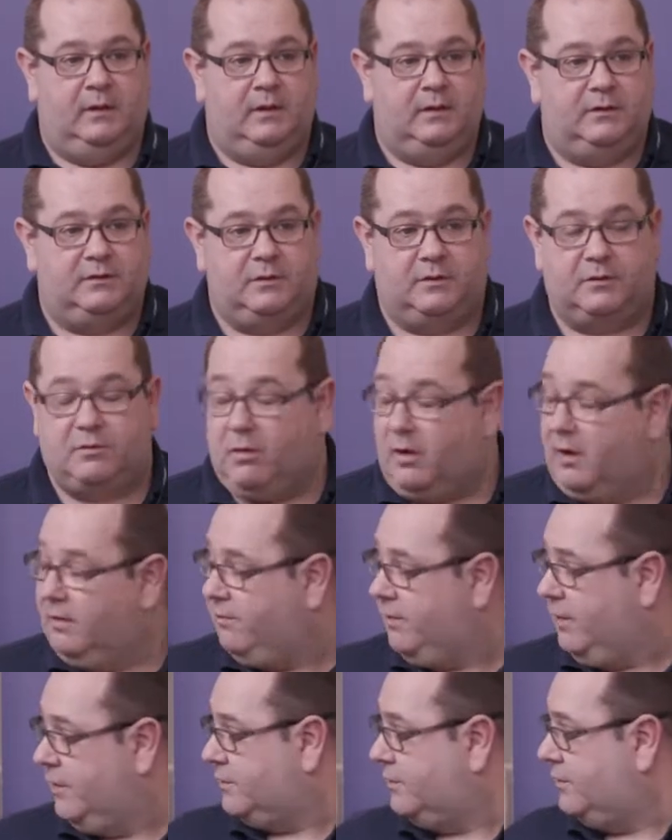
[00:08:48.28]
So it's quite a
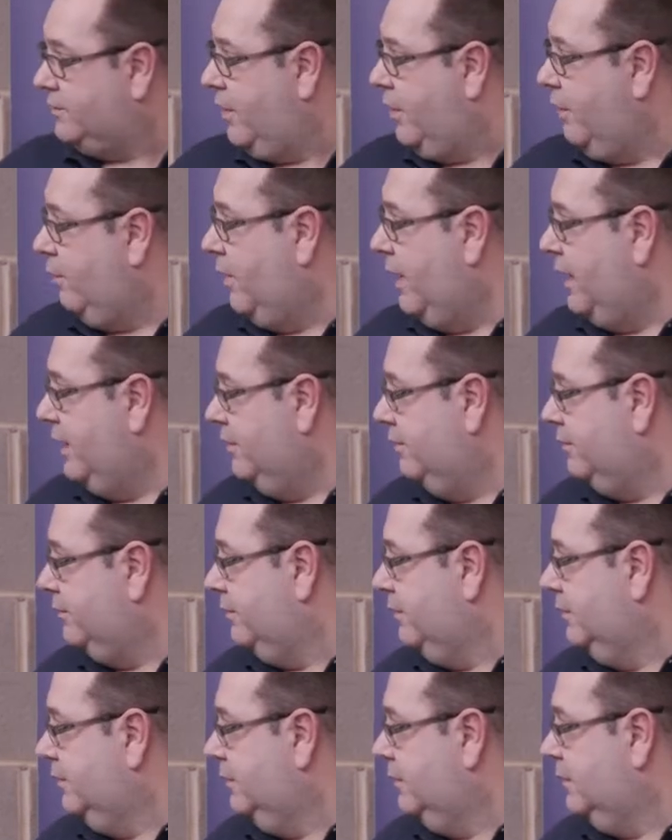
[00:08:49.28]
versatile way of
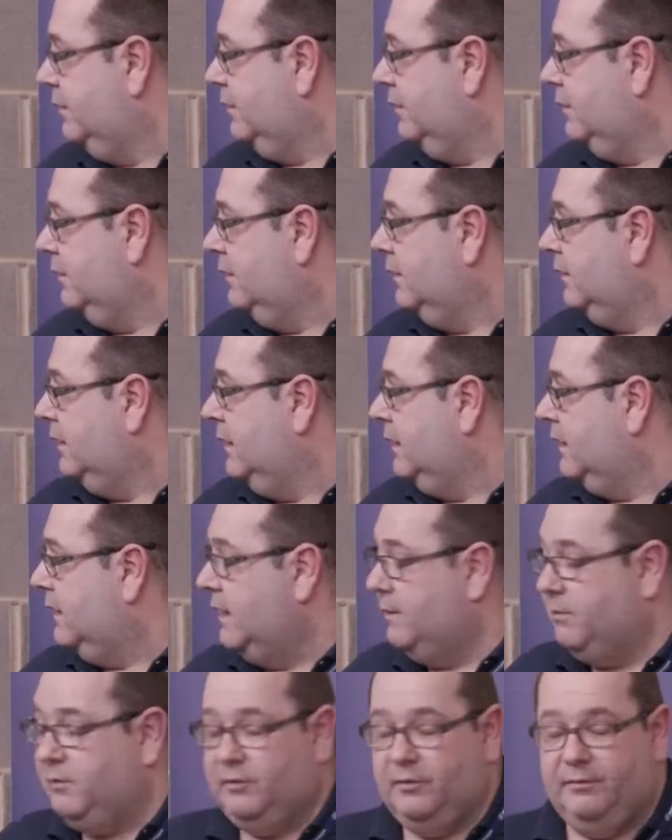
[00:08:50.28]

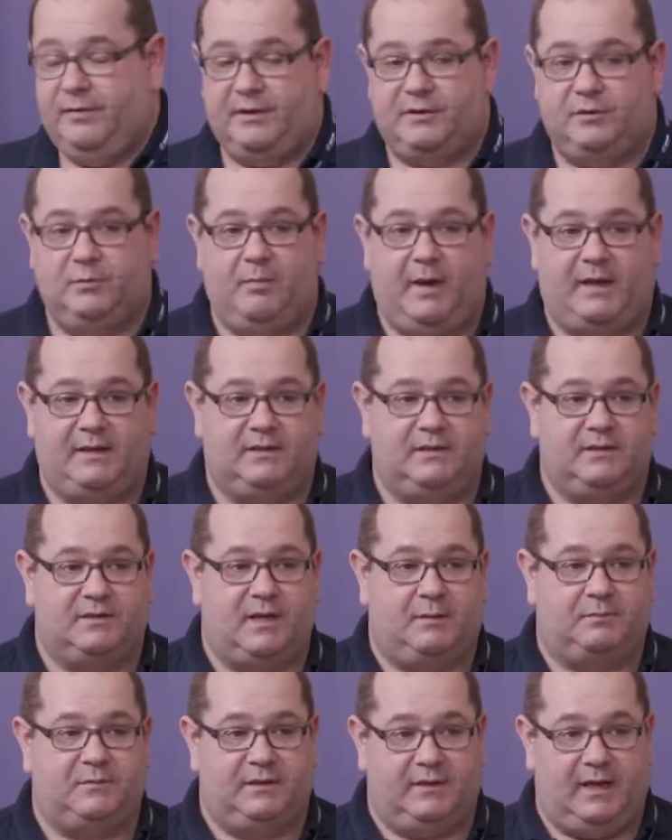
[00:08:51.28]
keeping your vessel maintenance
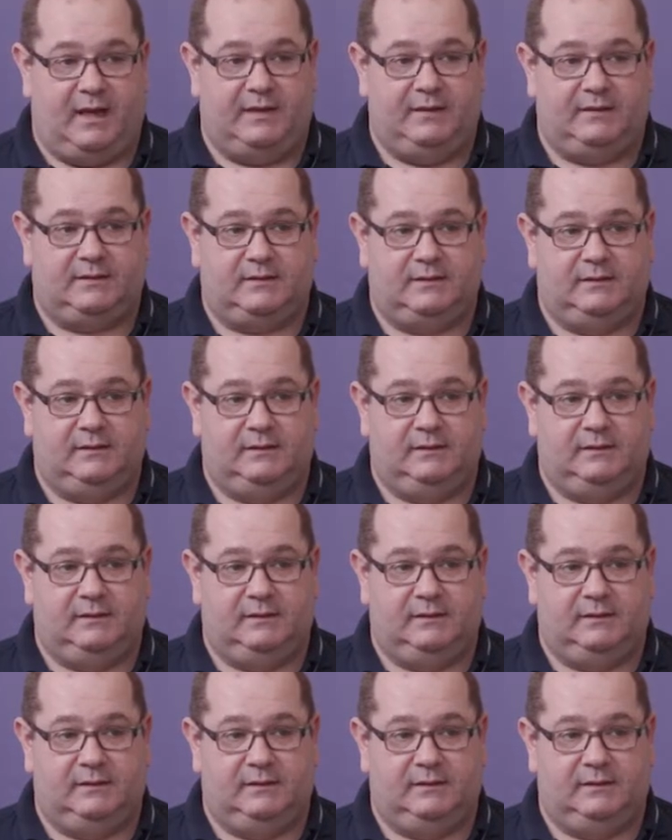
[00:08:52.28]
up to date